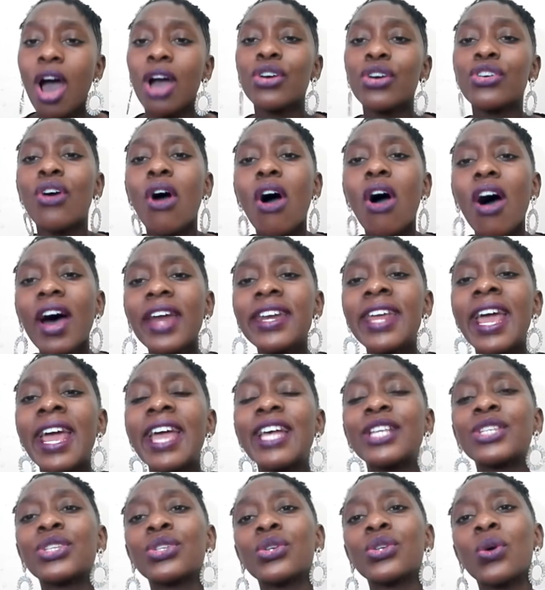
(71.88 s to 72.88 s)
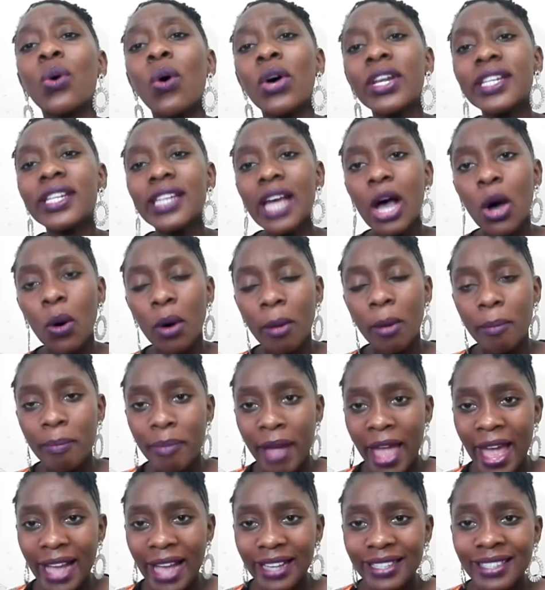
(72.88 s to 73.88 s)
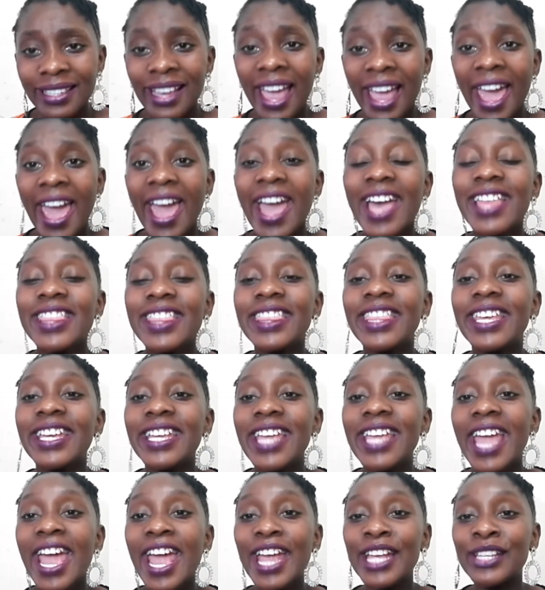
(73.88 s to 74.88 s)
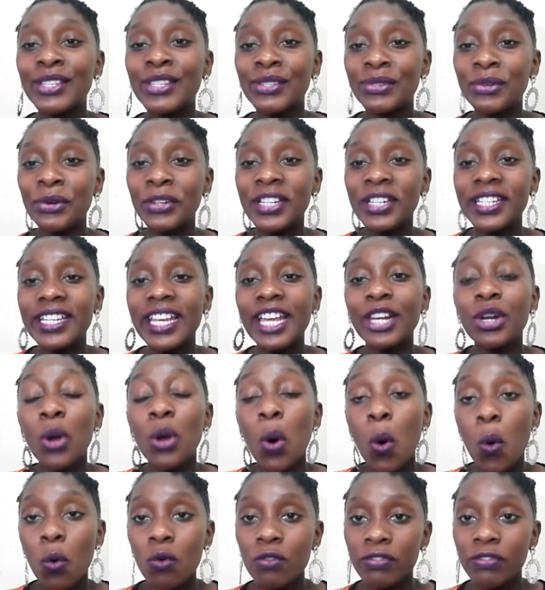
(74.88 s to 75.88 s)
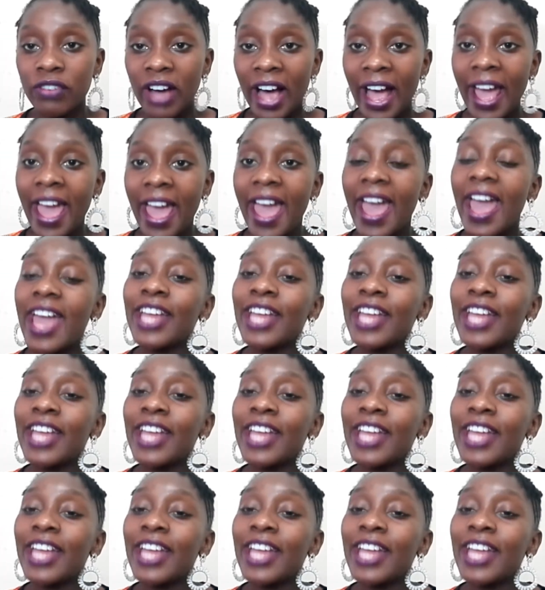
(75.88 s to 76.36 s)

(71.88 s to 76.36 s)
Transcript: God has got our backs, and the year is not yet over.